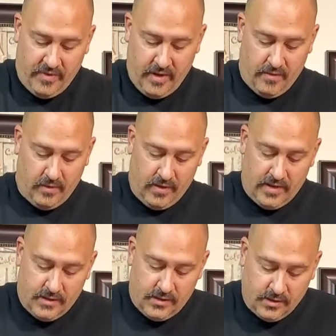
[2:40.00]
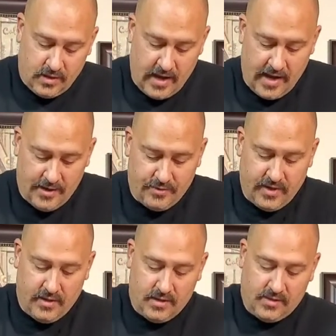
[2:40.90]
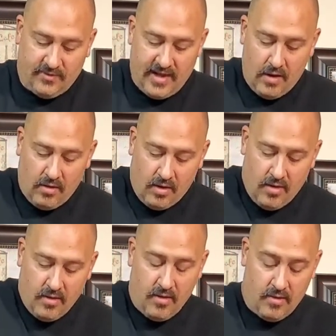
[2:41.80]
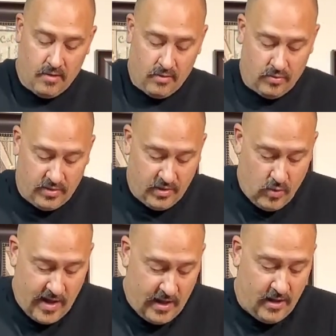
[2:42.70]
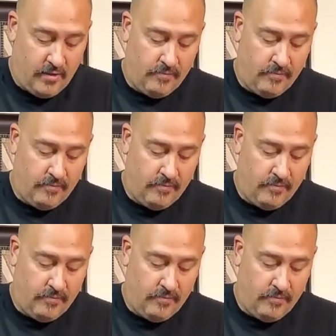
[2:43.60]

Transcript: There we go. Now this is going to hydrate this flour really well.